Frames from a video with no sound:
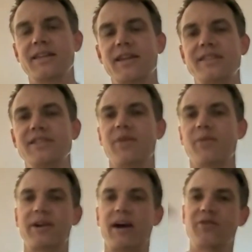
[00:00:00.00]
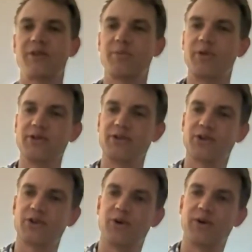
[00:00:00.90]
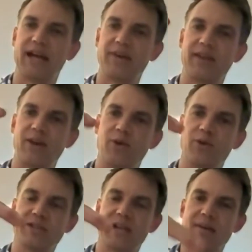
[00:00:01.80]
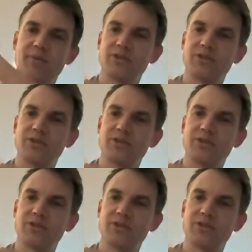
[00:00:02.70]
it's not recoverable and you're going down that whole time,